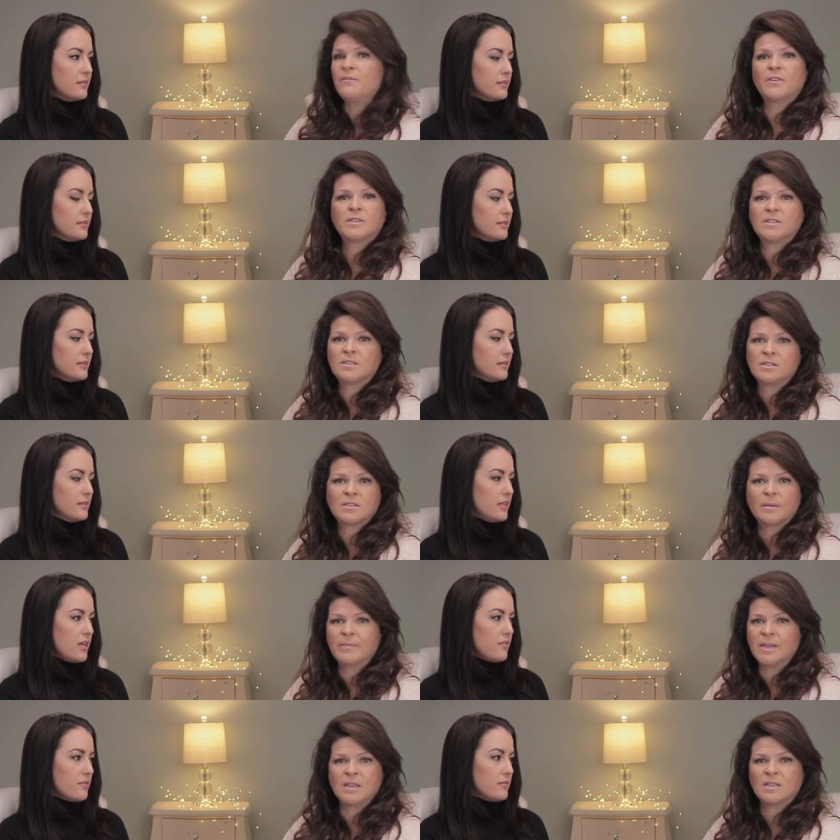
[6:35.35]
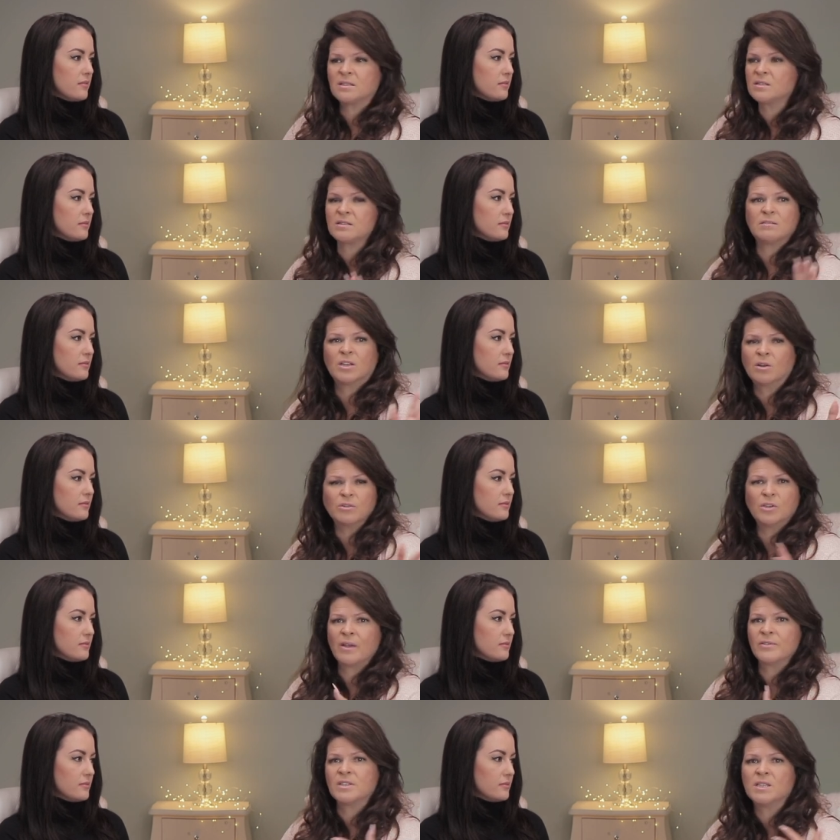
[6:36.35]
Speaker 1: if it's somebody that's you know you
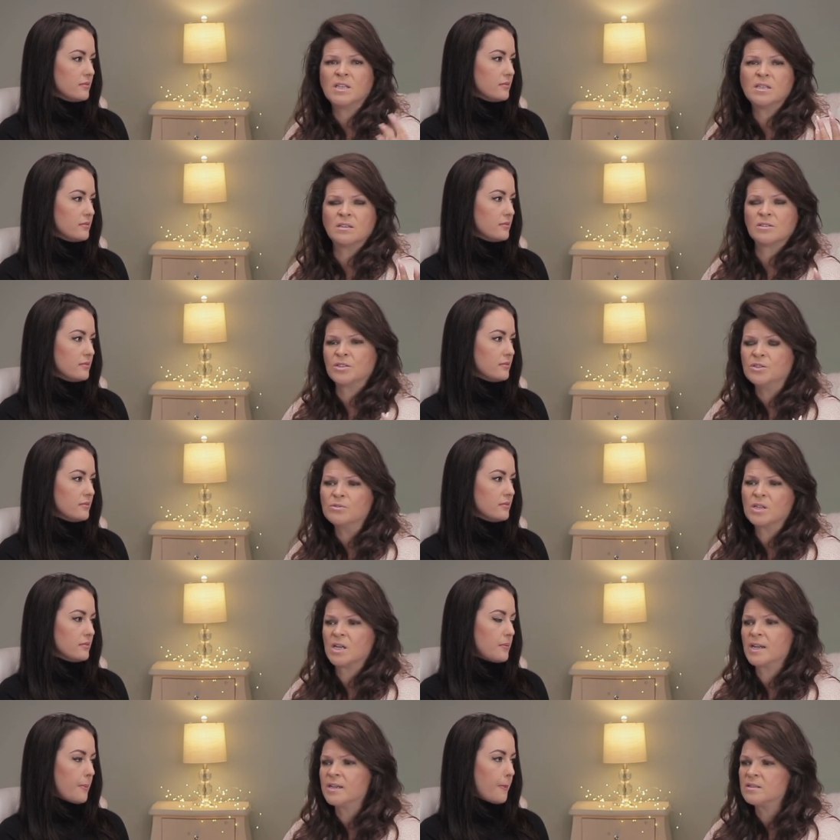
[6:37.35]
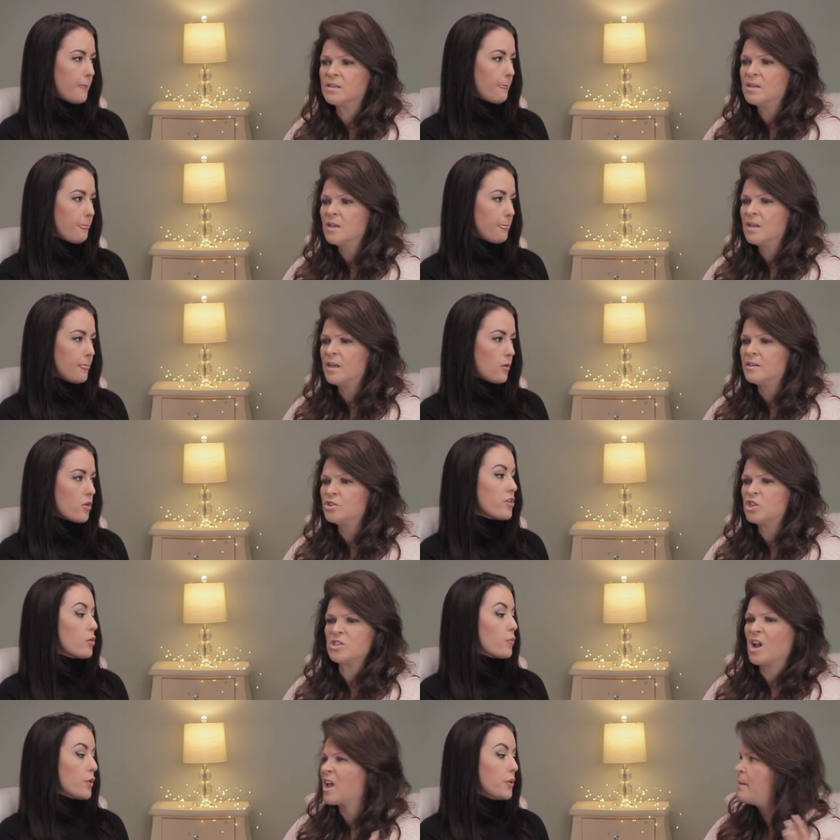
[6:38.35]
haven't seen and it's a new client and or
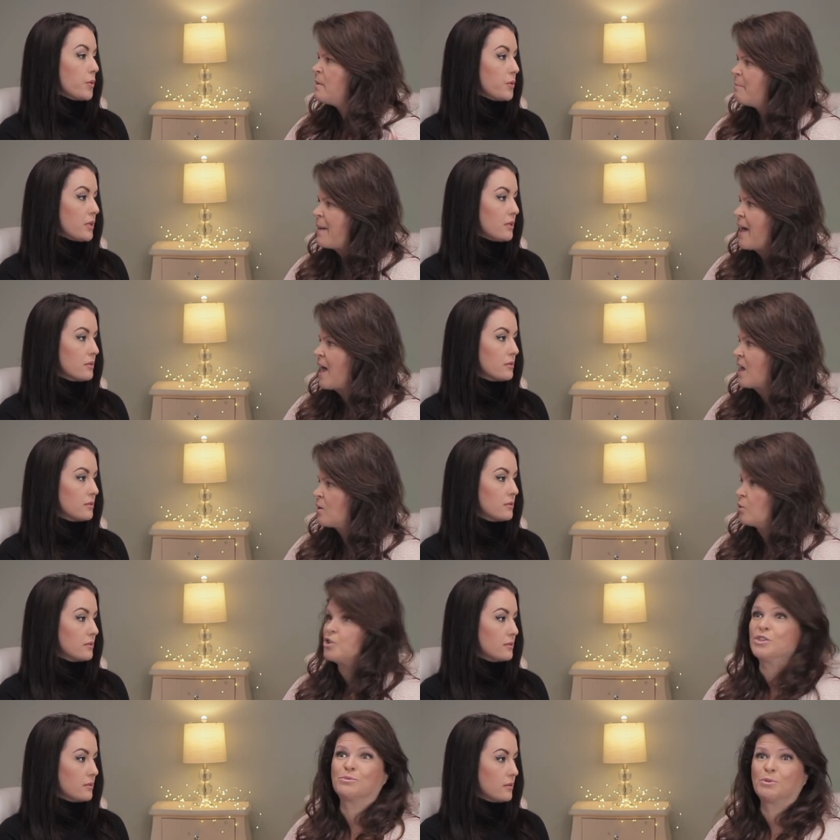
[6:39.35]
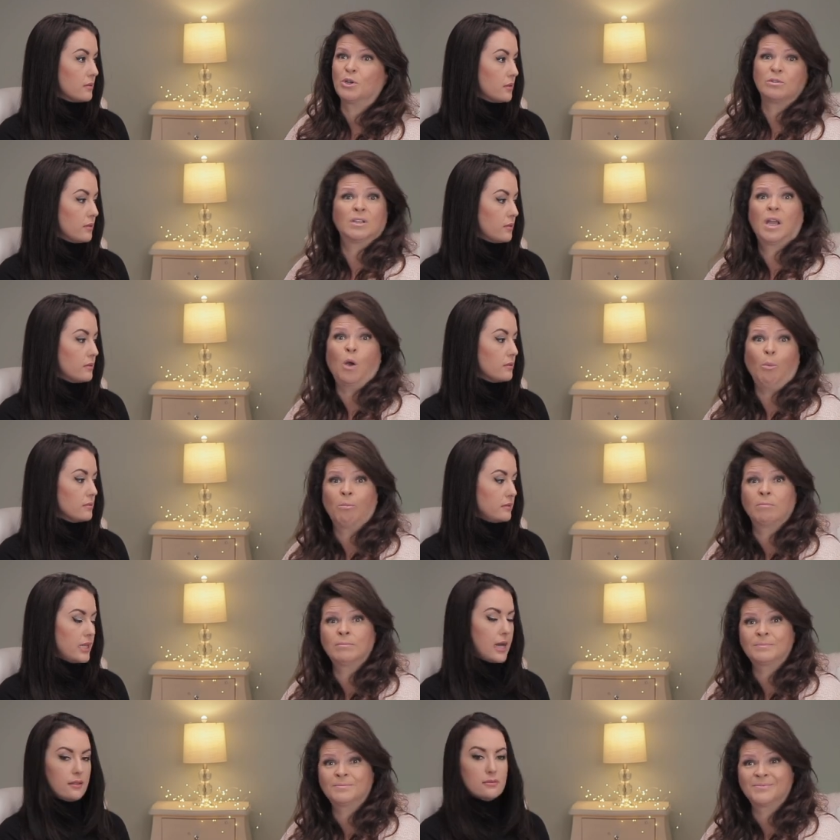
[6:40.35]
she's not rude. coming back or she's rude, no,
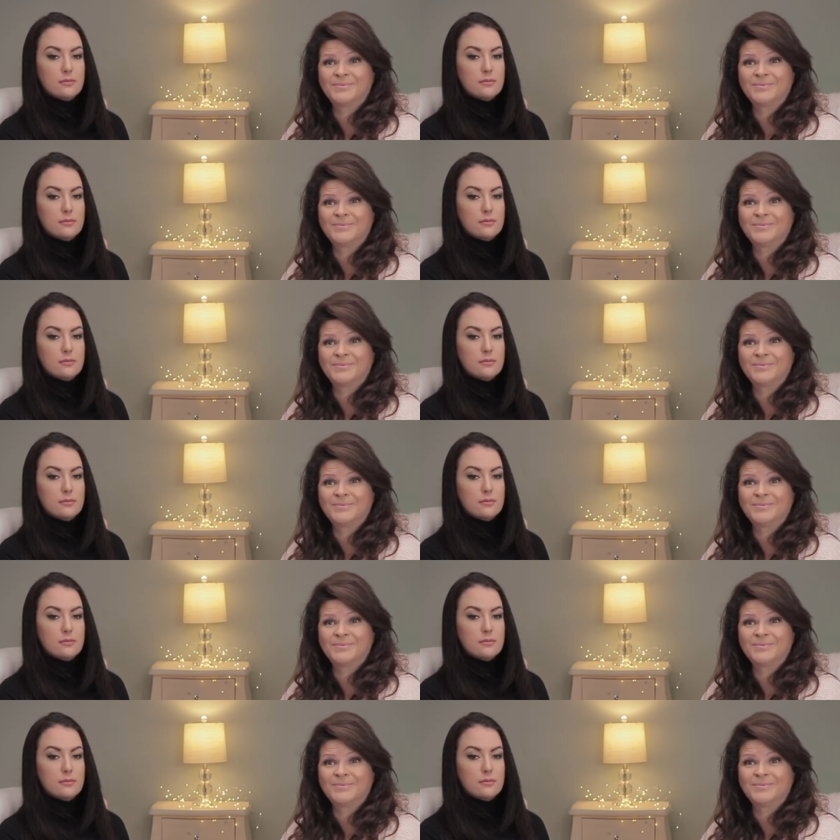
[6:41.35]
yeah,